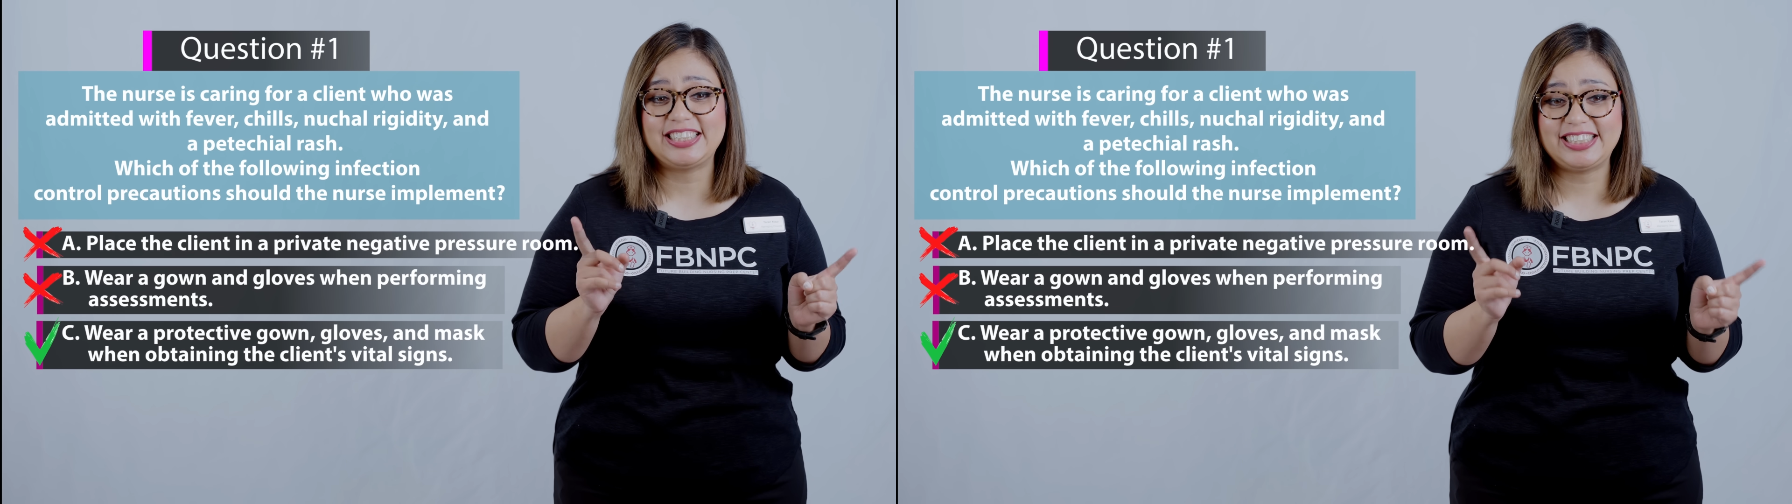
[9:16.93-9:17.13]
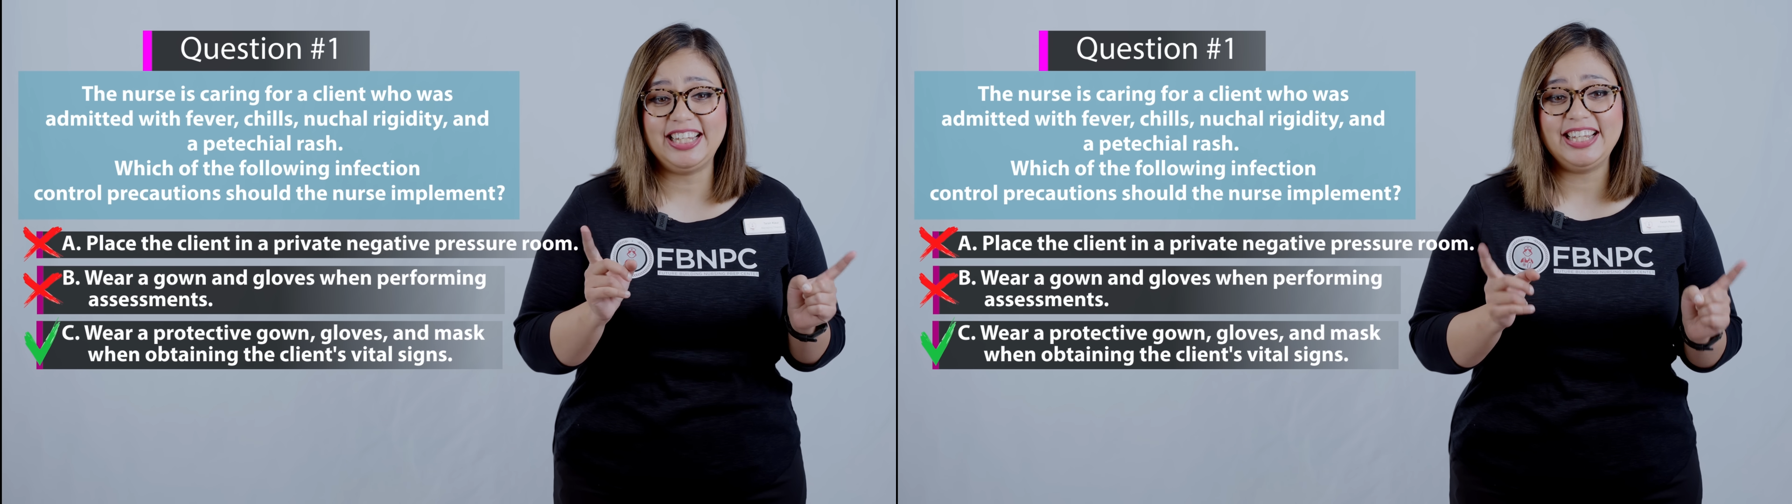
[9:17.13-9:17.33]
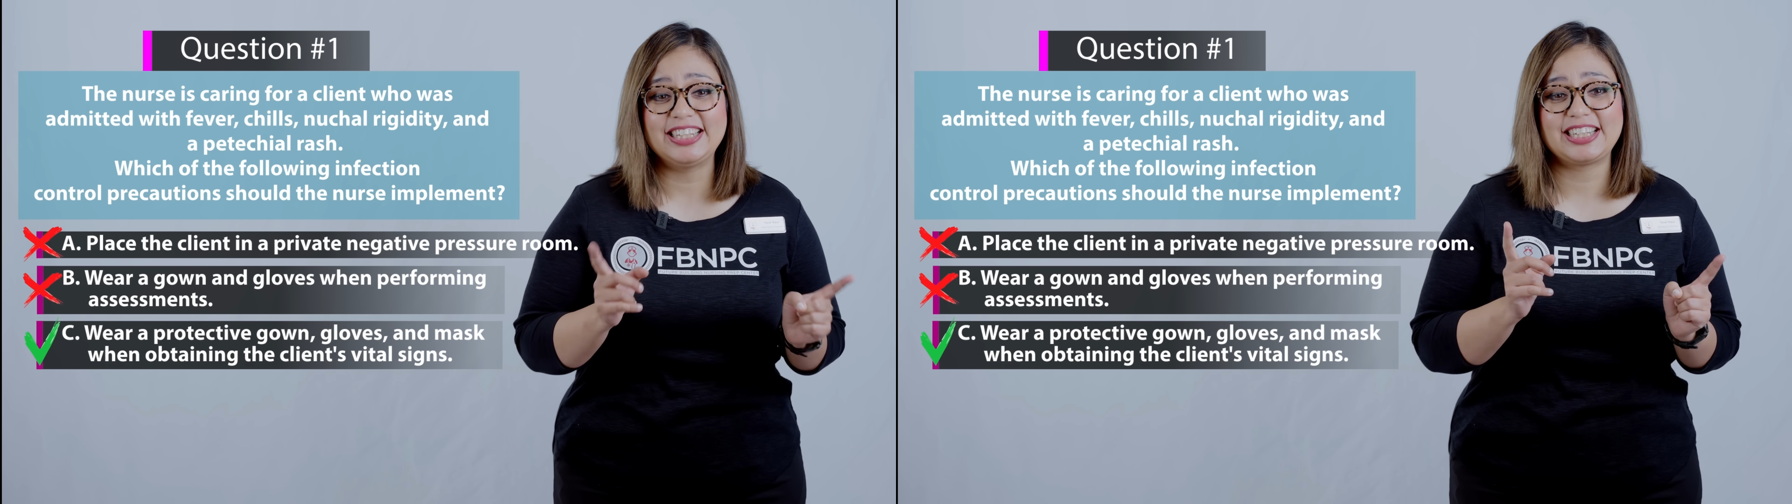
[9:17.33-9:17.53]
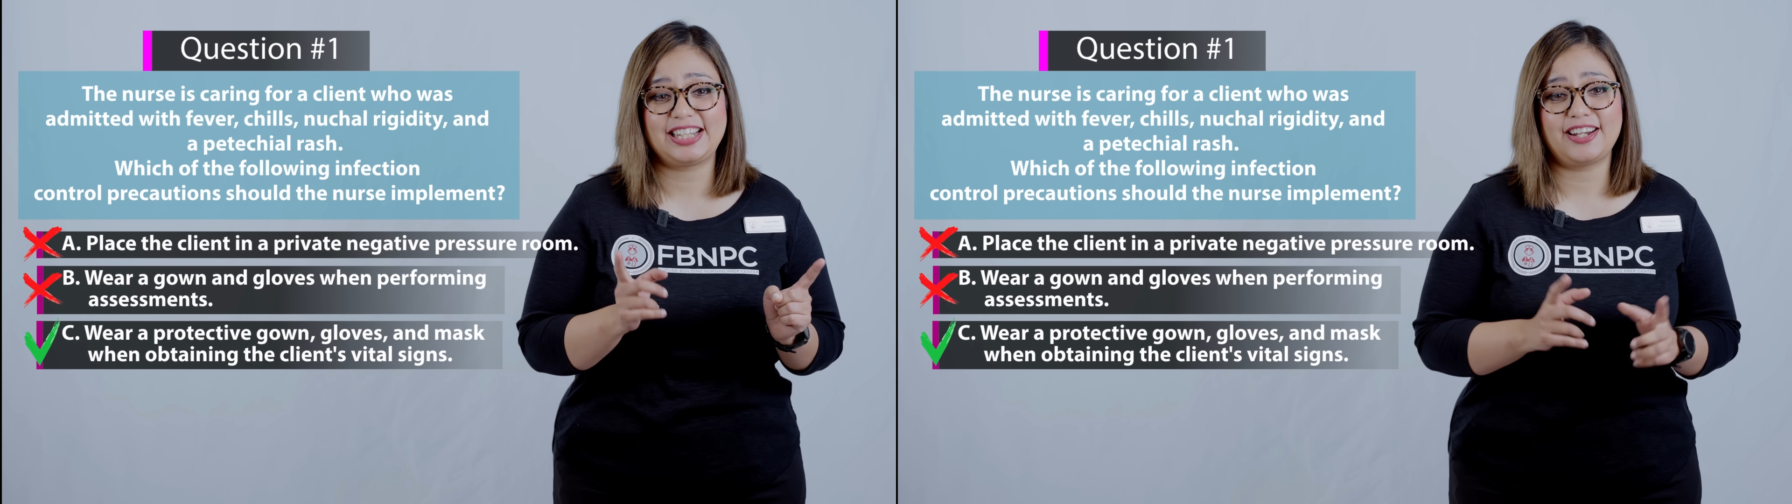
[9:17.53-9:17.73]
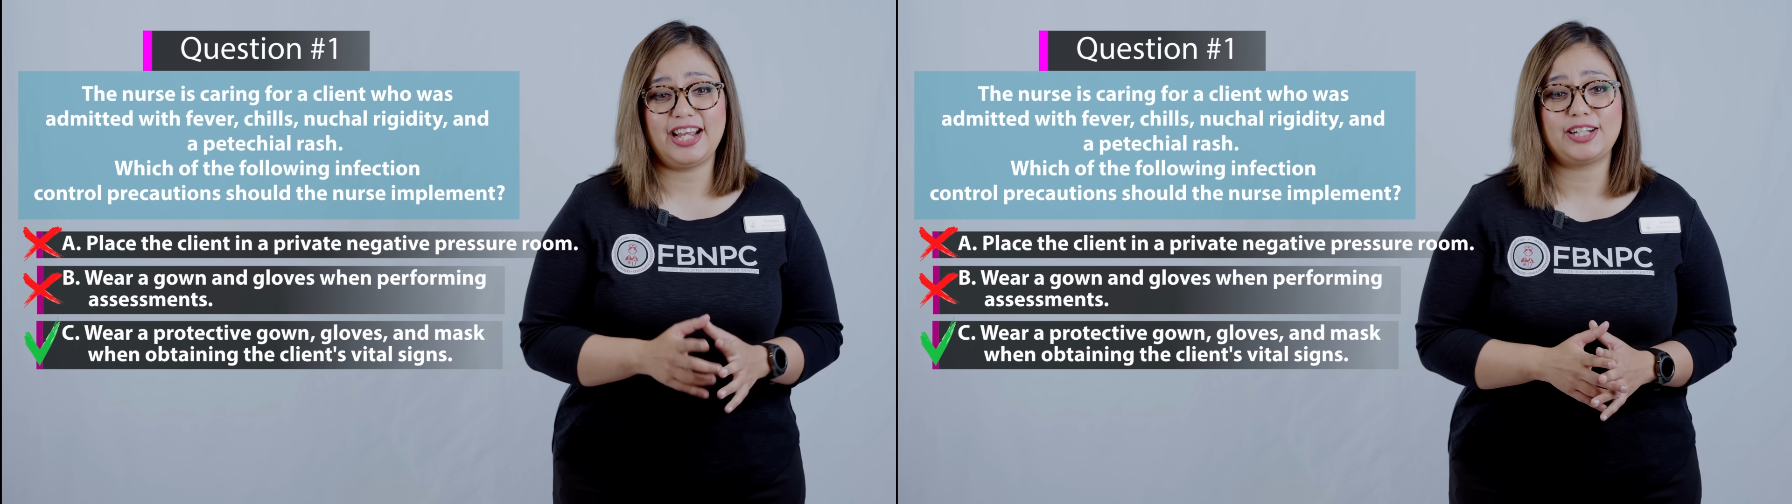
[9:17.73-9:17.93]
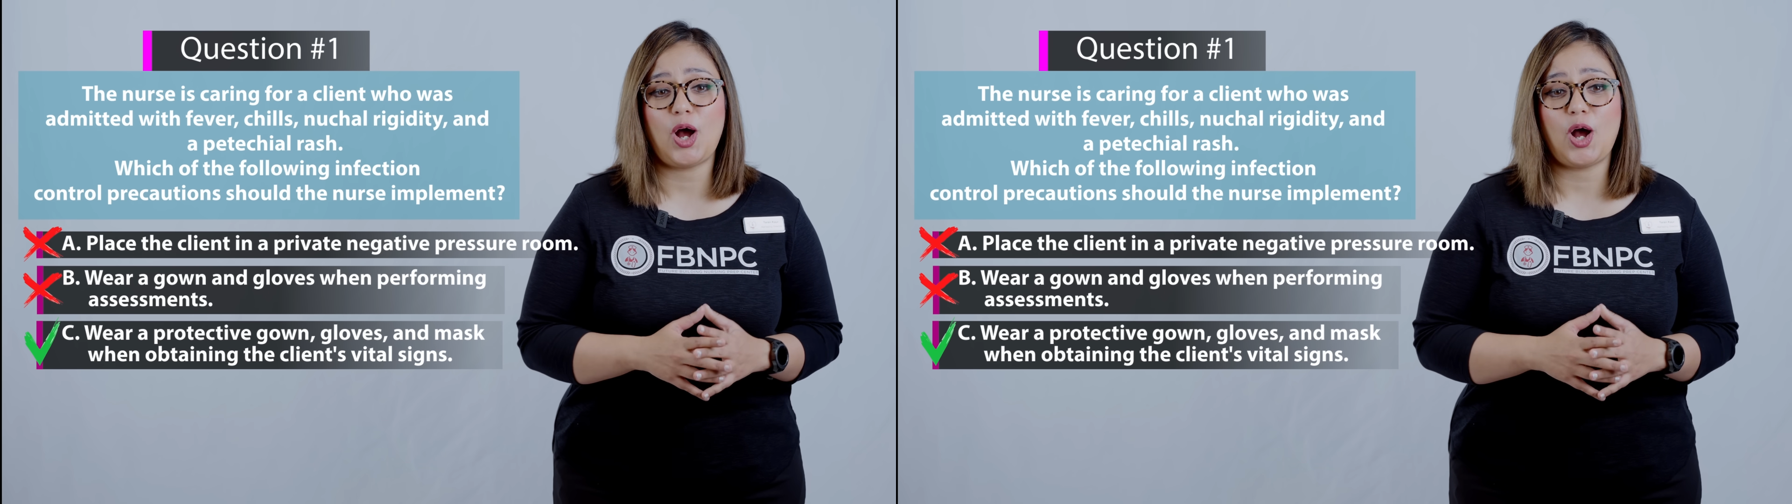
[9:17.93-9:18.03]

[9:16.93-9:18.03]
C is the correct